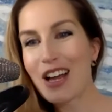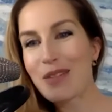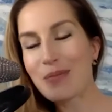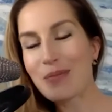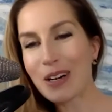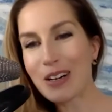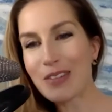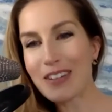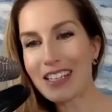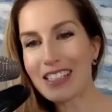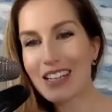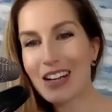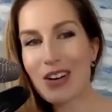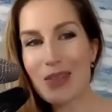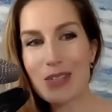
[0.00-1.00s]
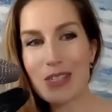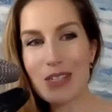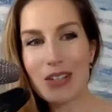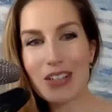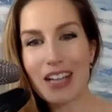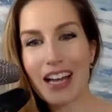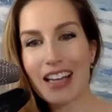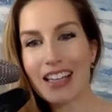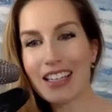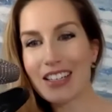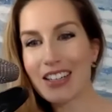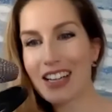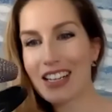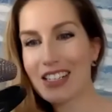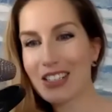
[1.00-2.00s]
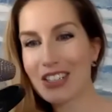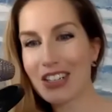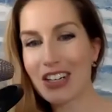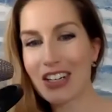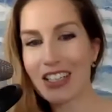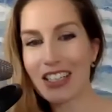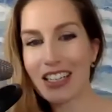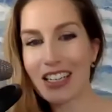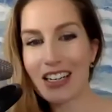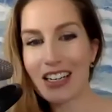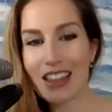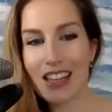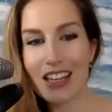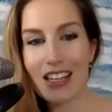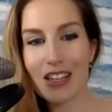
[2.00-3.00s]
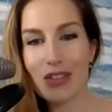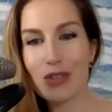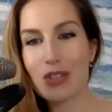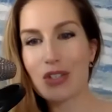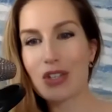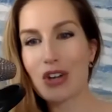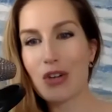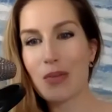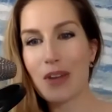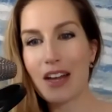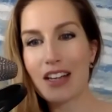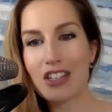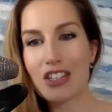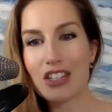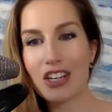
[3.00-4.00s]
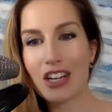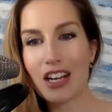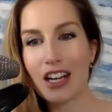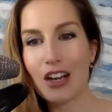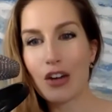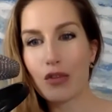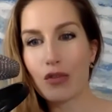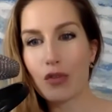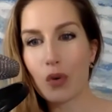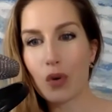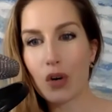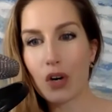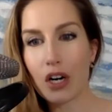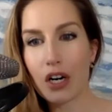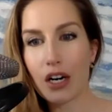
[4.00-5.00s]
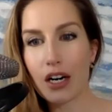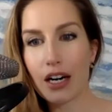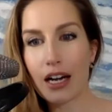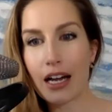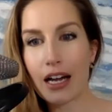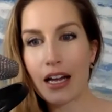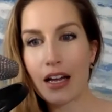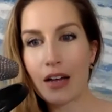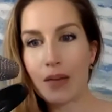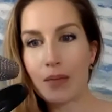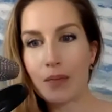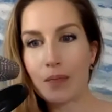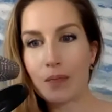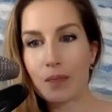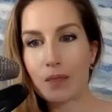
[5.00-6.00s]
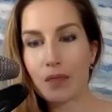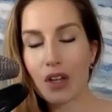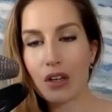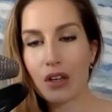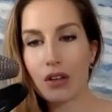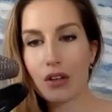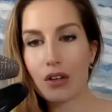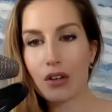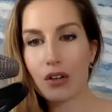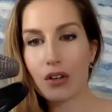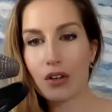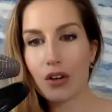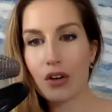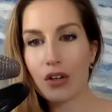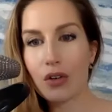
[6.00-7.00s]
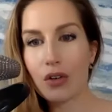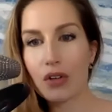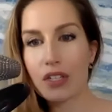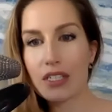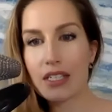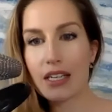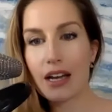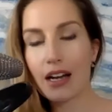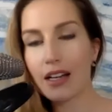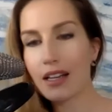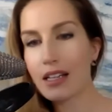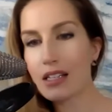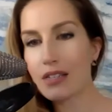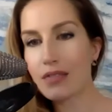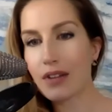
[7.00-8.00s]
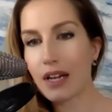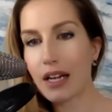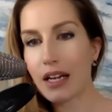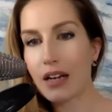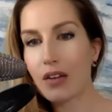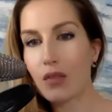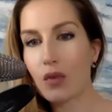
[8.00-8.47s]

Perfect. Oh, I'm so glad that you guys are all here. Thank you so much for, oh, you only see Ghada. That's fine.